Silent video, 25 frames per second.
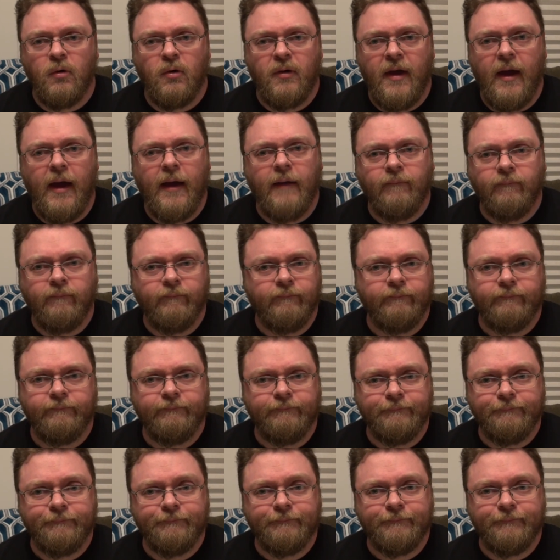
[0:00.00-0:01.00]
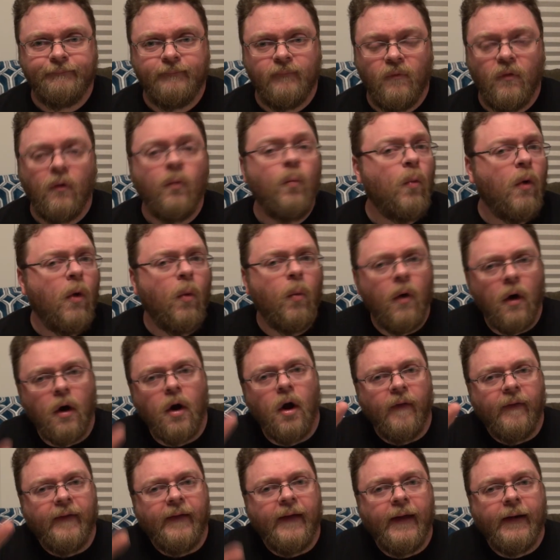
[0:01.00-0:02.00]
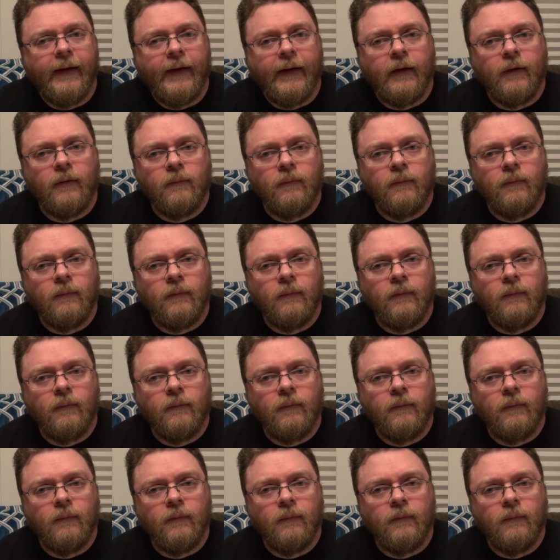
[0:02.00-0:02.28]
Okay. We'll work on the end.